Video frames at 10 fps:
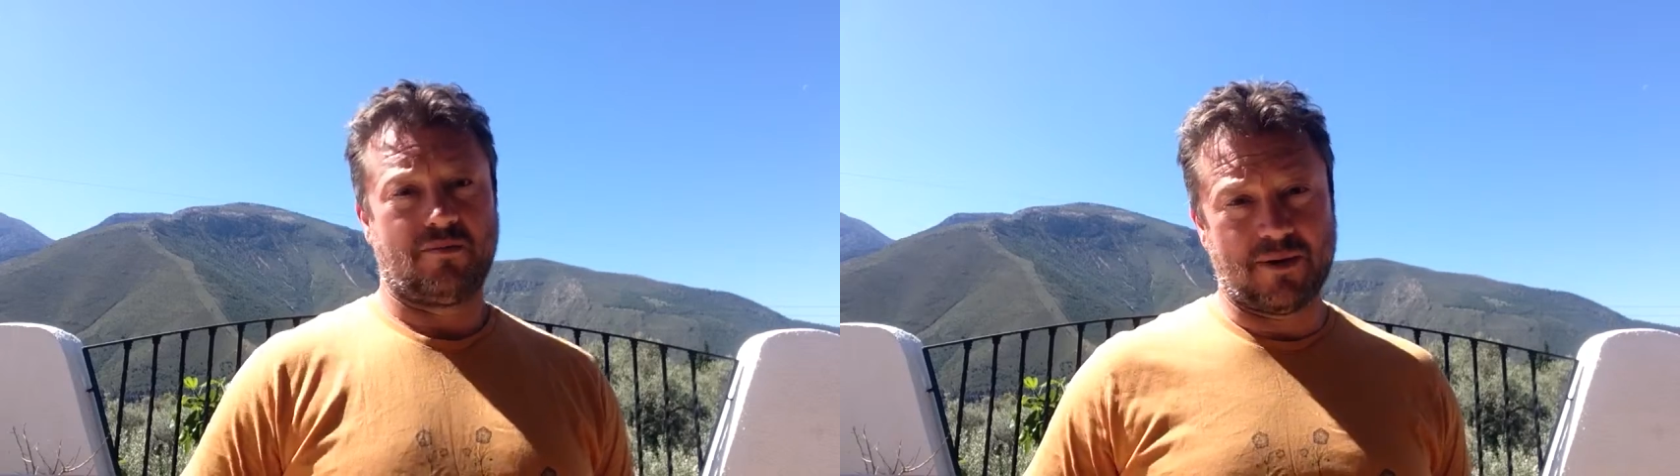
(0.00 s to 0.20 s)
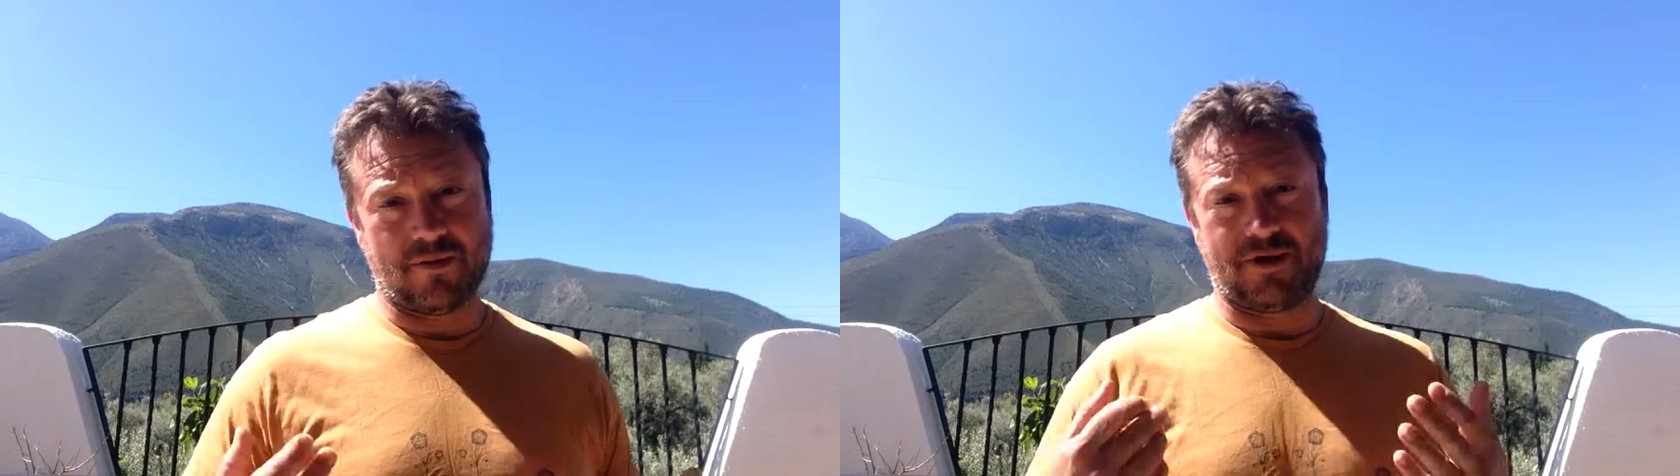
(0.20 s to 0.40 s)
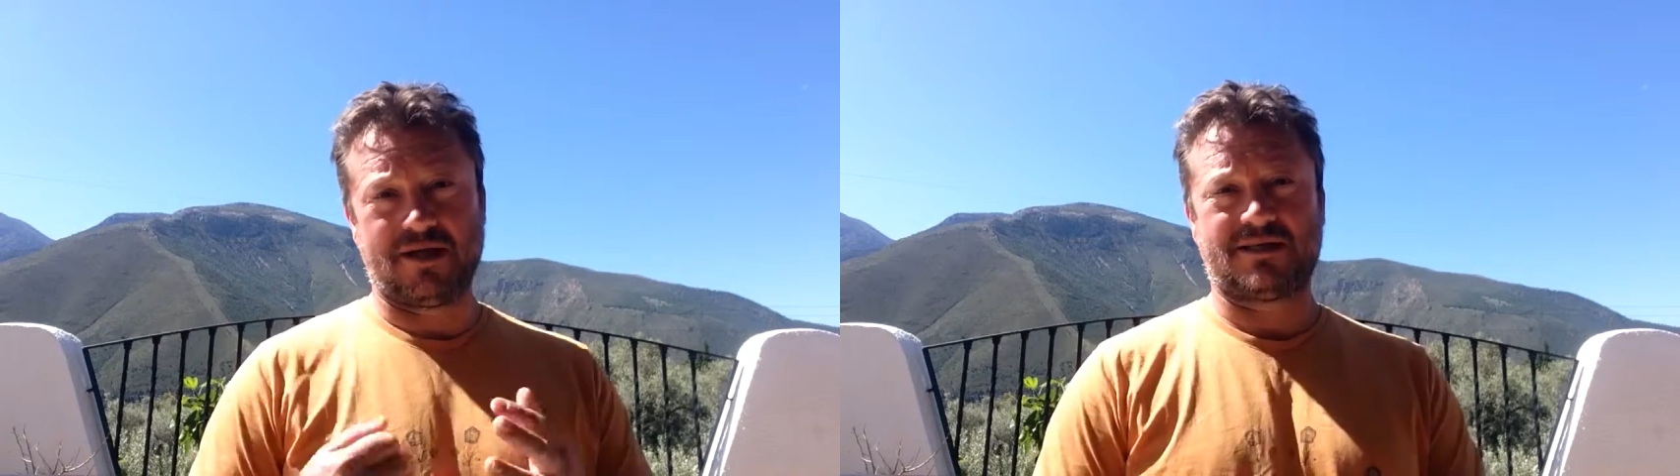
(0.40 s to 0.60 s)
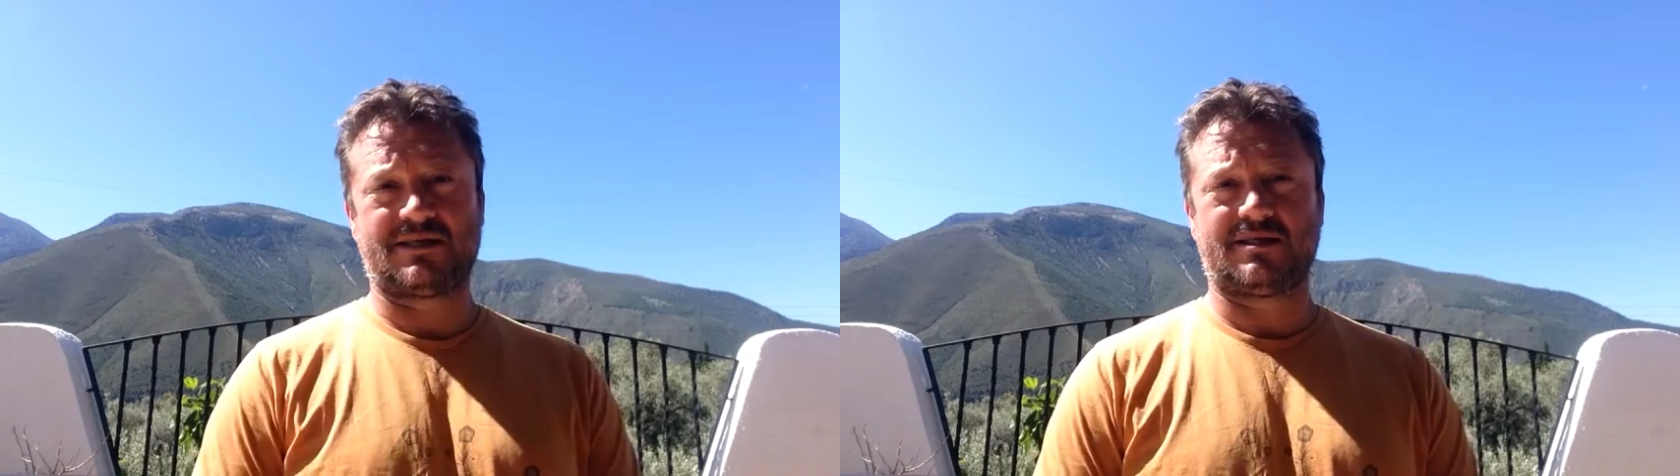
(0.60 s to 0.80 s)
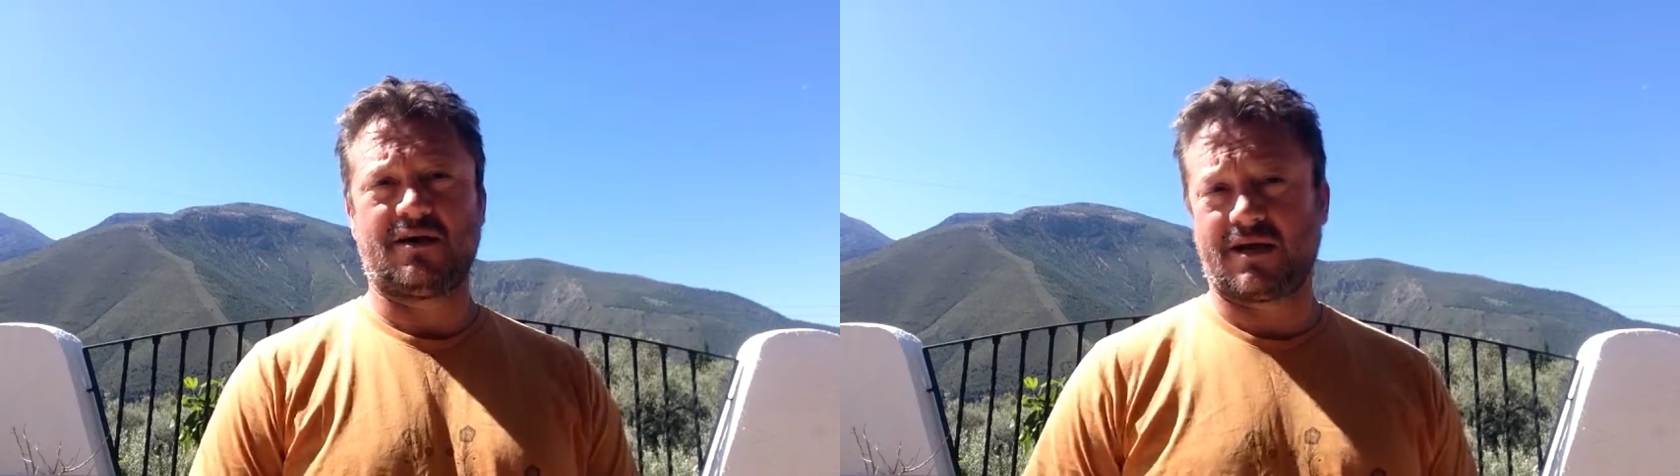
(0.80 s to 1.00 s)
maybe being
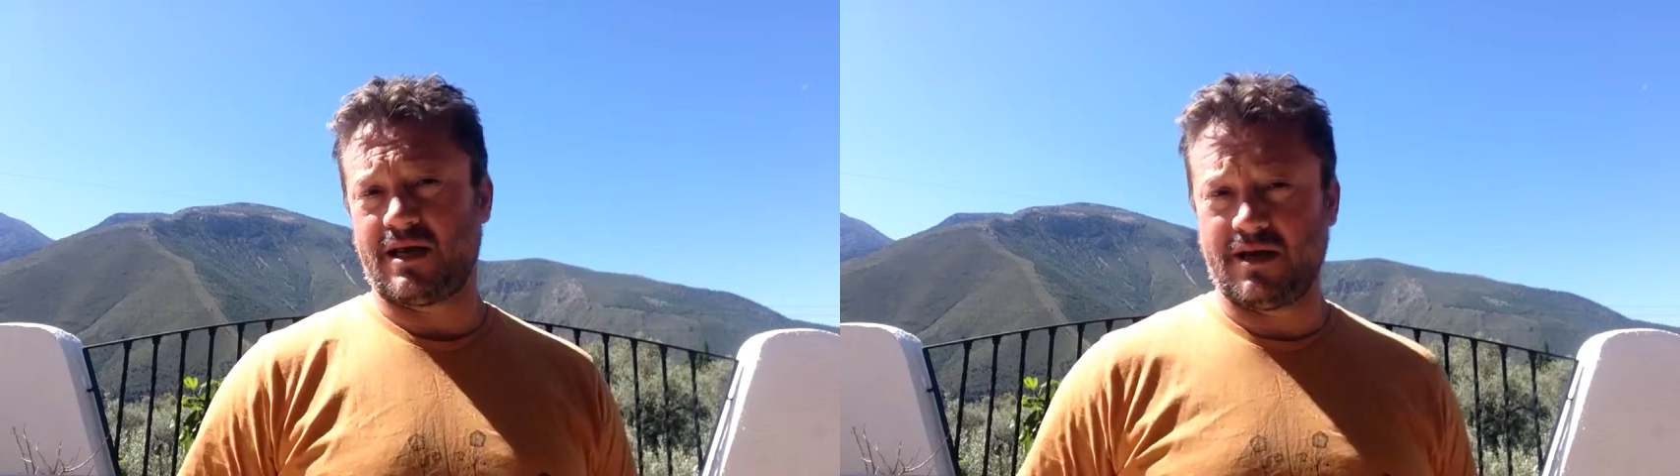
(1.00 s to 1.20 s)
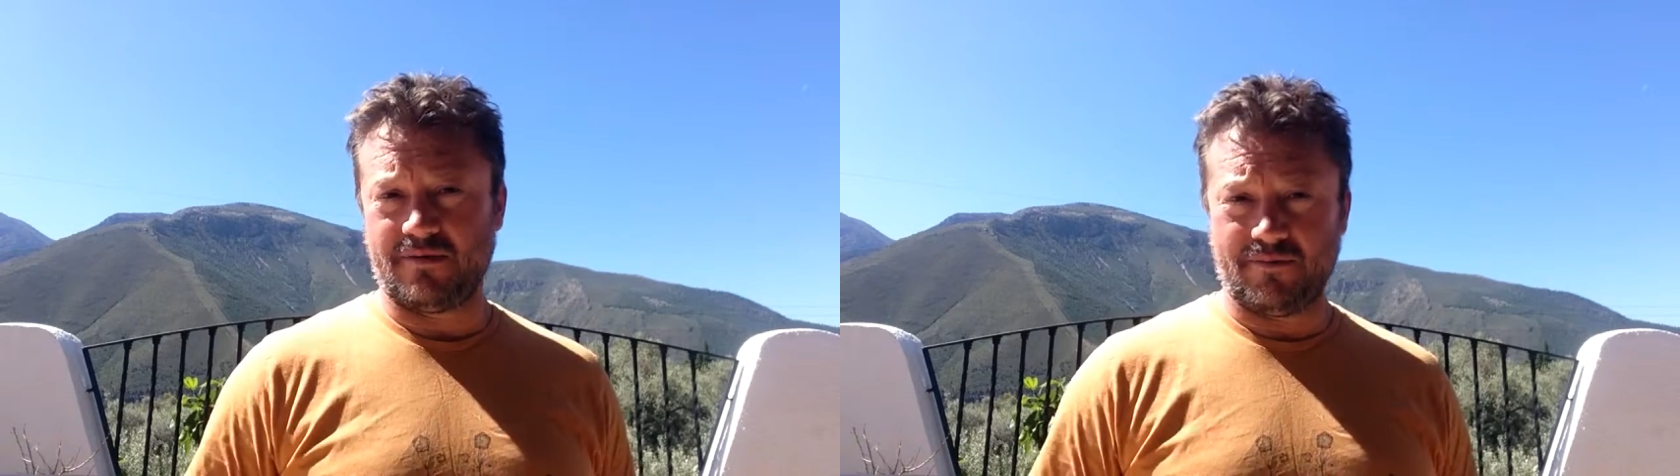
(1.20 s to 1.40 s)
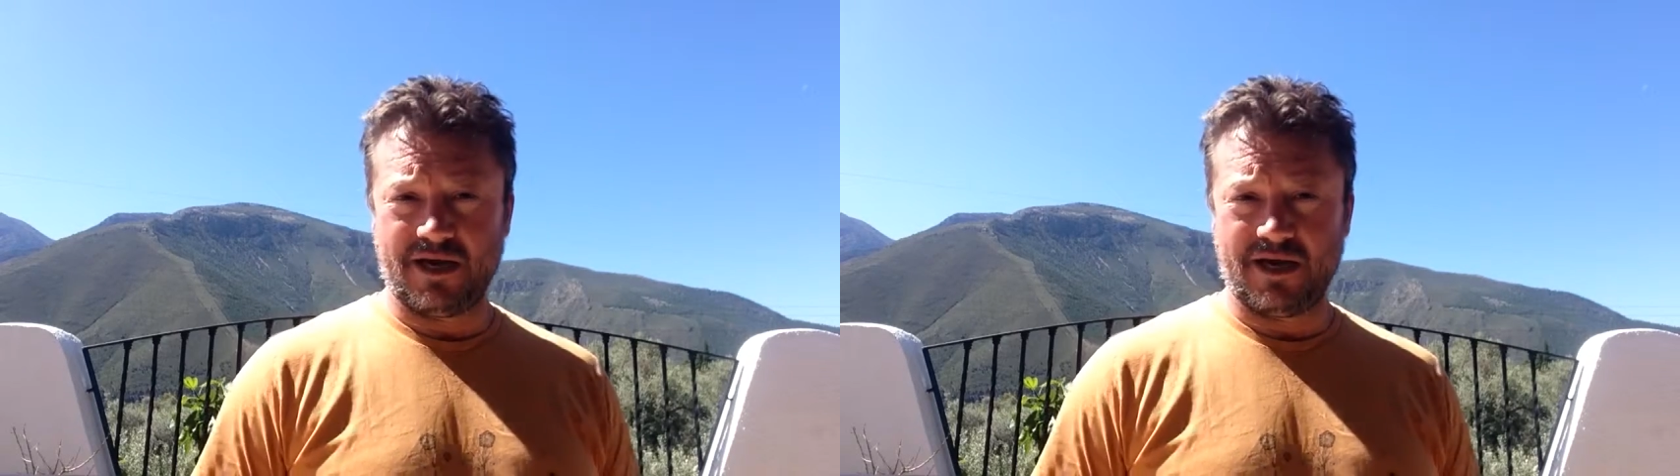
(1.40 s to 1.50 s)
stuck in a